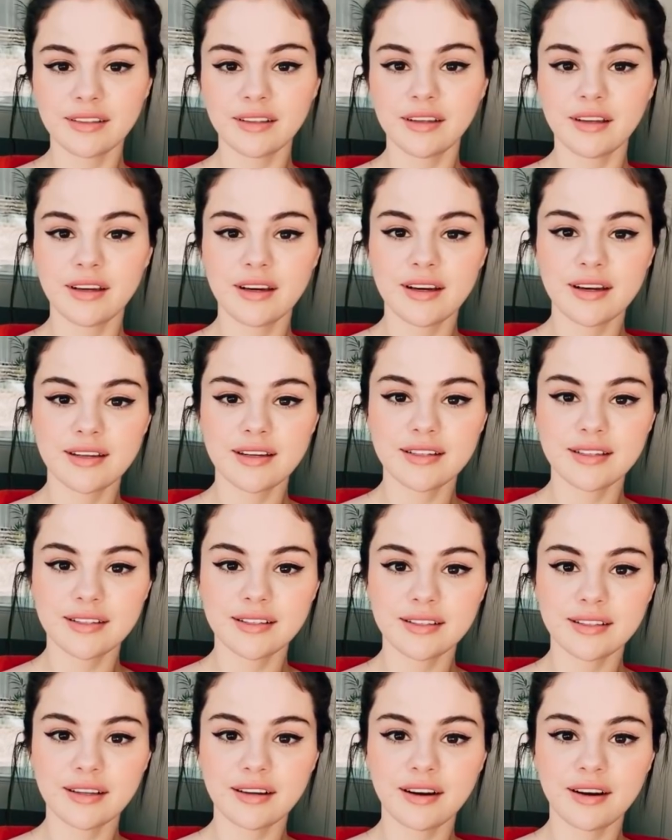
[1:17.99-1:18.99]

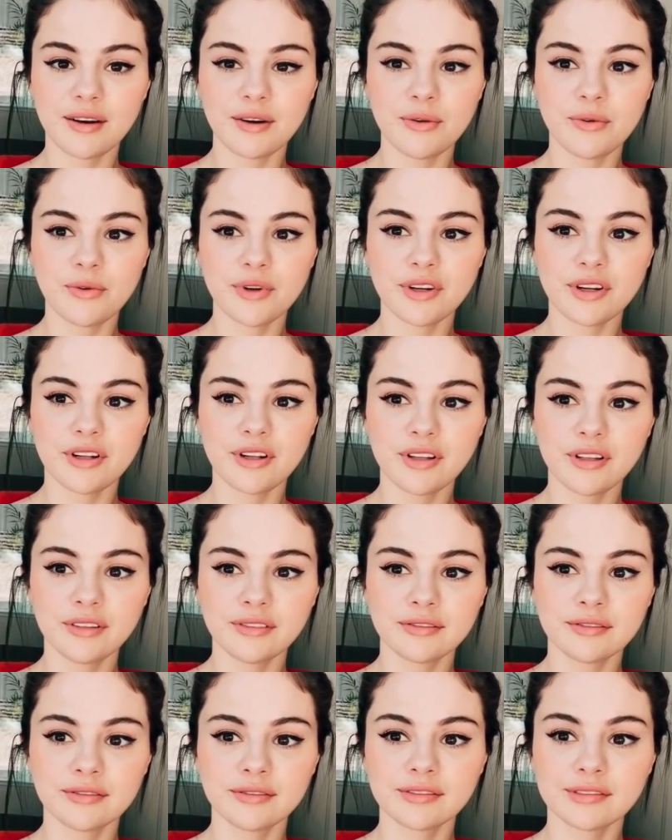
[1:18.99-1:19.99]
And I will
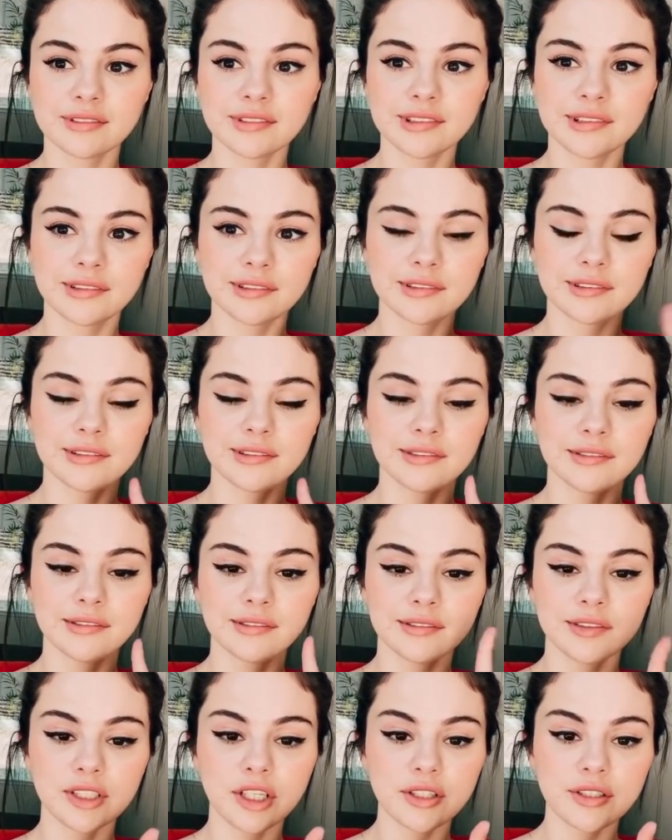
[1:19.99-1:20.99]

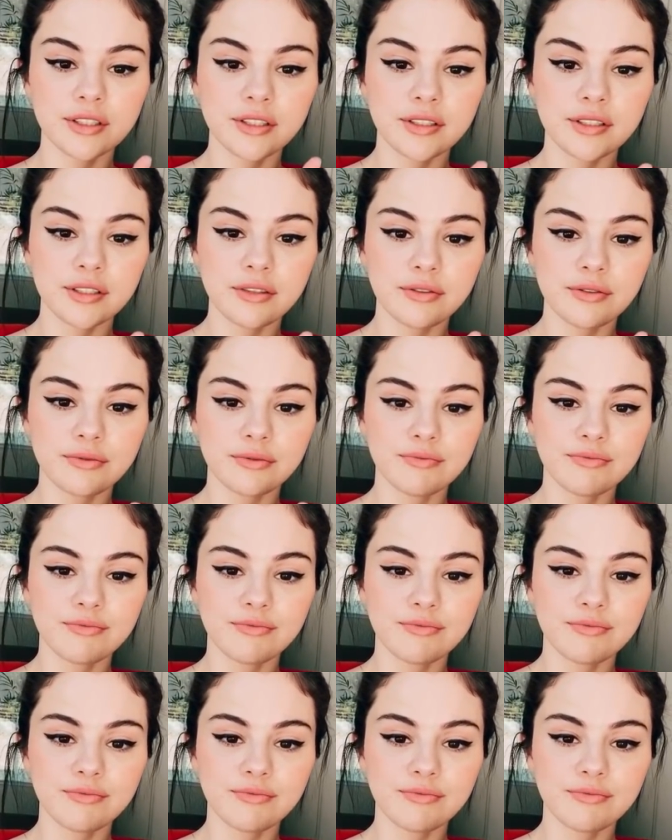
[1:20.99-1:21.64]
talk to you soon.